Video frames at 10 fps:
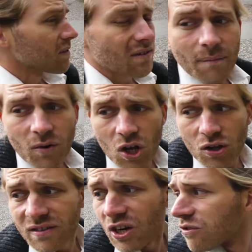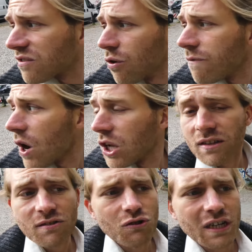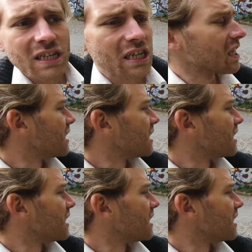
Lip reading: Someone lost their sofa on the street.